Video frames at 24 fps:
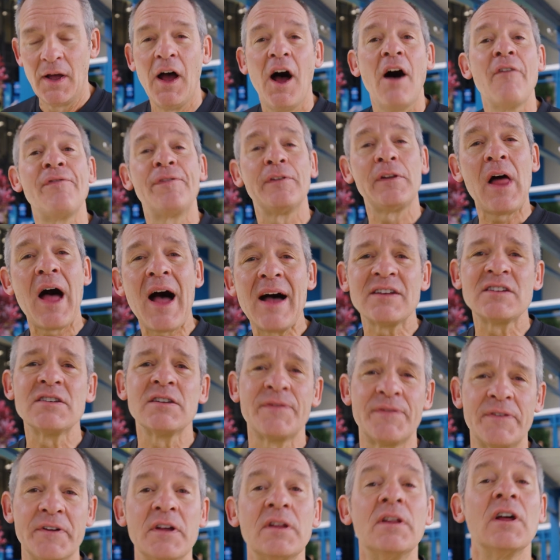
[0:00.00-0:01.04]
a
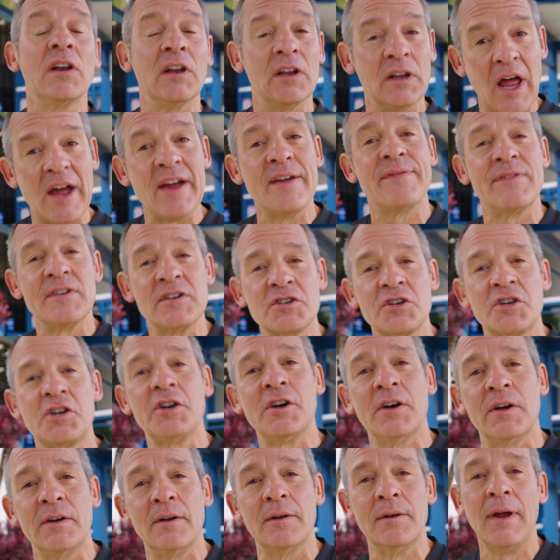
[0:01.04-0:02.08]
philosophy that life is
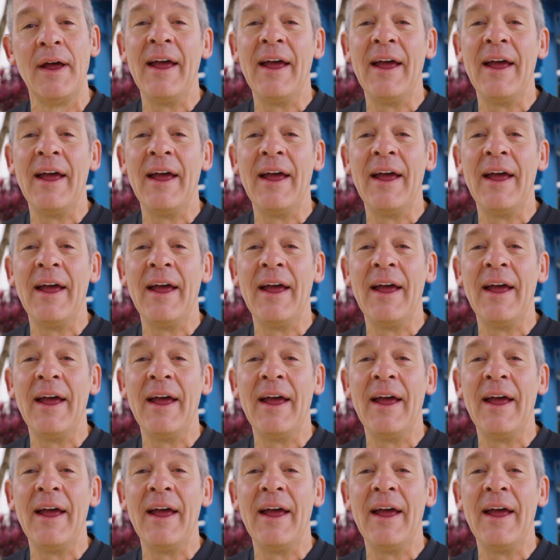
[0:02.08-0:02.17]
good.